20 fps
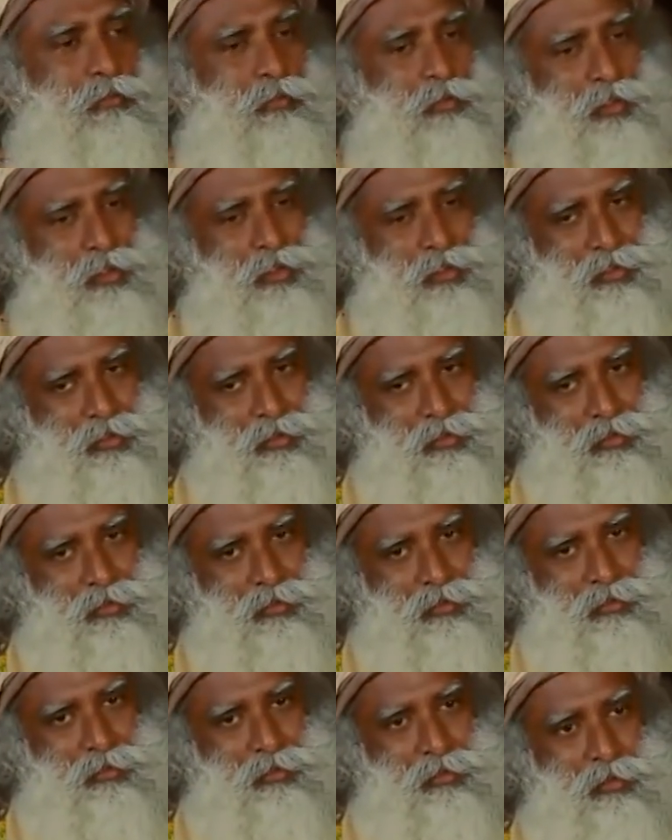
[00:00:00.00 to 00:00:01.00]
This
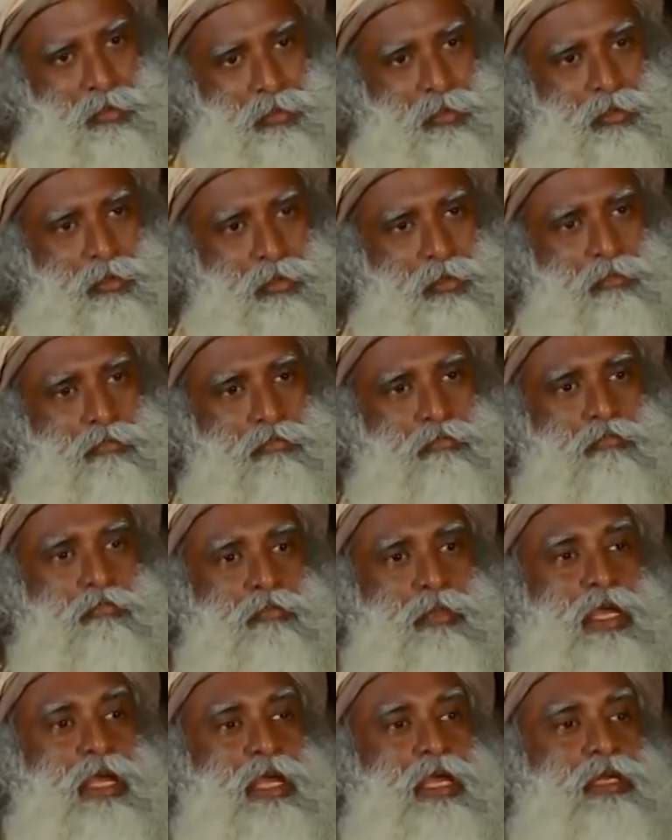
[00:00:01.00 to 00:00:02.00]

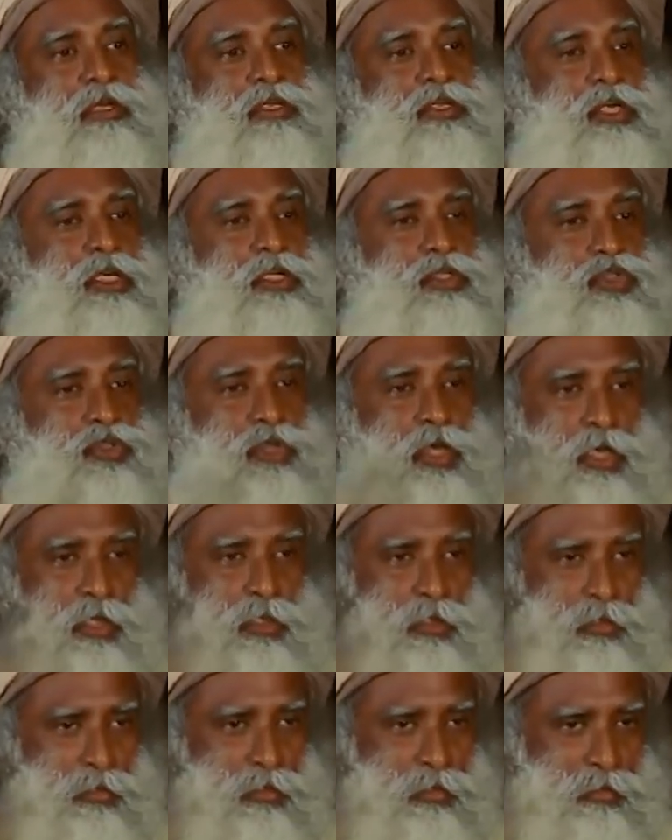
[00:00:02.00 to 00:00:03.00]
may
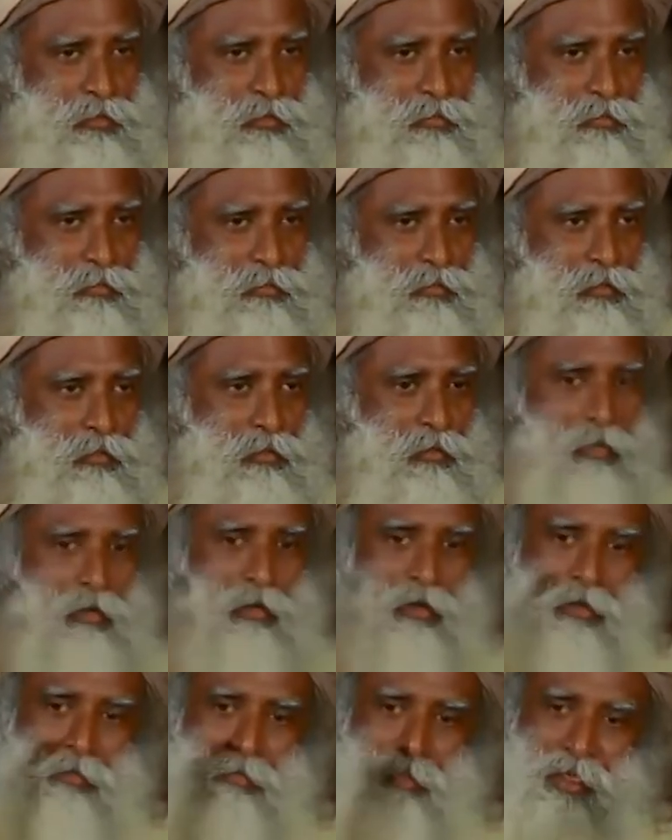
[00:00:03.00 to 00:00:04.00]
transcend
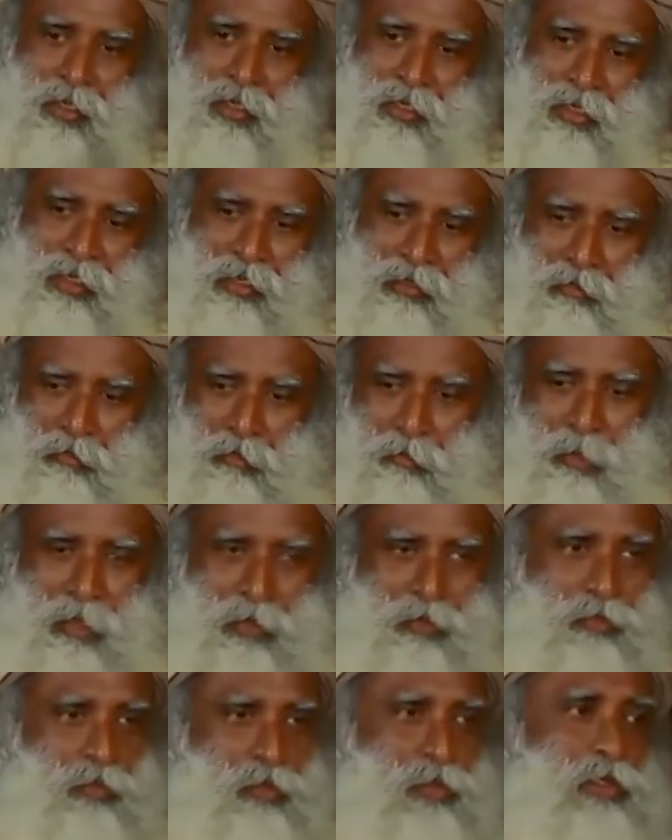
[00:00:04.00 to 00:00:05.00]
or may again go
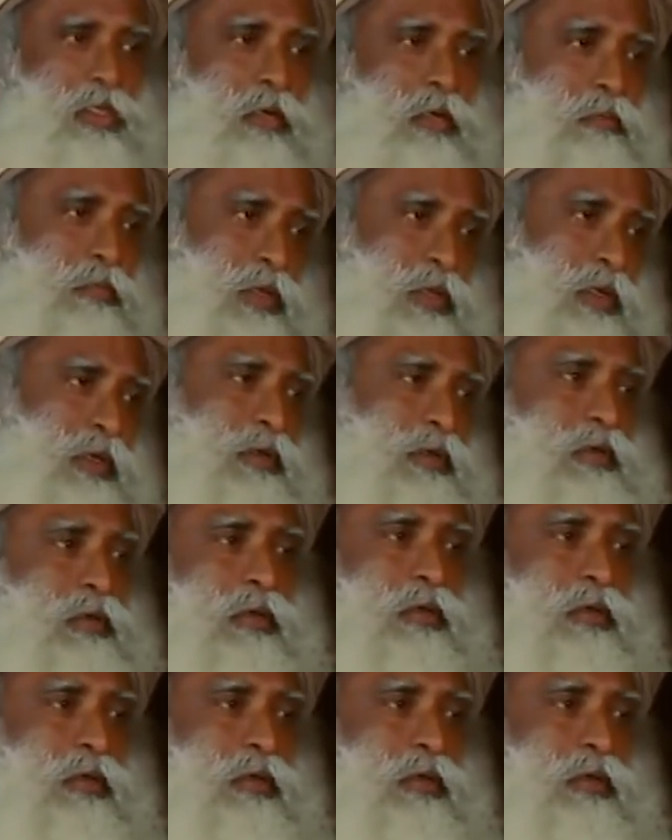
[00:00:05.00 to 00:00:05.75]
back to the same thing.